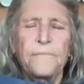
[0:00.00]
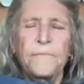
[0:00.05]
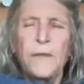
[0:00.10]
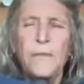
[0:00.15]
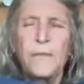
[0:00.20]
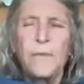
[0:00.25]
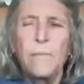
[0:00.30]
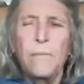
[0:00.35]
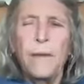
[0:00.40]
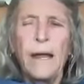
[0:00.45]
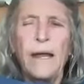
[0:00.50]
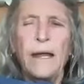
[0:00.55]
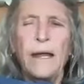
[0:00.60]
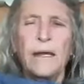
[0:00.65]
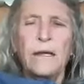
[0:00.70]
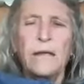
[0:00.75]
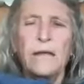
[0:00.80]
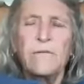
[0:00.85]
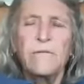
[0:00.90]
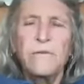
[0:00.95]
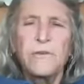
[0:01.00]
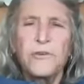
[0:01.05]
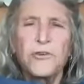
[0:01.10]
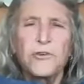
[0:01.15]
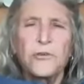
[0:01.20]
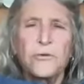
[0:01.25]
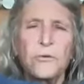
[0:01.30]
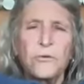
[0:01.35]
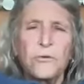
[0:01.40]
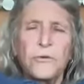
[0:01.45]
in the back of the
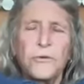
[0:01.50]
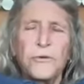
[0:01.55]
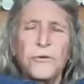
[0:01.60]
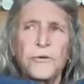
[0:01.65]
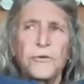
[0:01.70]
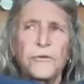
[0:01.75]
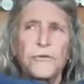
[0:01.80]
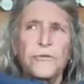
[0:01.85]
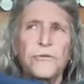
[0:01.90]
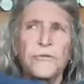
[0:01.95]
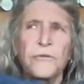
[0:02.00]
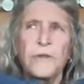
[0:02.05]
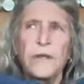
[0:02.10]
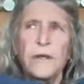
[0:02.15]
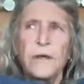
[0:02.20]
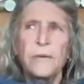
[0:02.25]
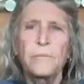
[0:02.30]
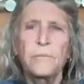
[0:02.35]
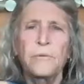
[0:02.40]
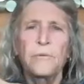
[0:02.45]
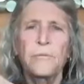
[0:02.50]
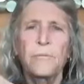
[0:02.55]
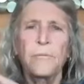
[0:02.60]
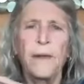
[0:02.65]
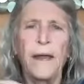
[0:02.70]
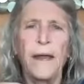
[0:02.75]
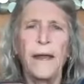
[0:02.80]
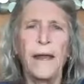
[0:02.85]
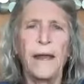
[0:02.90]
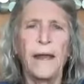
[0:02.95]
shoulders and the upper
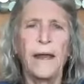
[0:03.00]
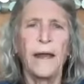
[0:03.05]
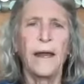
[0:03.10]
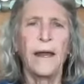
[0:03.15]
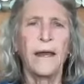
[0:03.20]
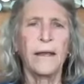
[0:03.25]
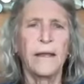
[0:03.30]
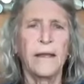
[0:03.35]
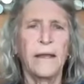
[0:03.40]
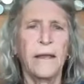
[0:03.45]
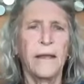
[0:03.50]
back,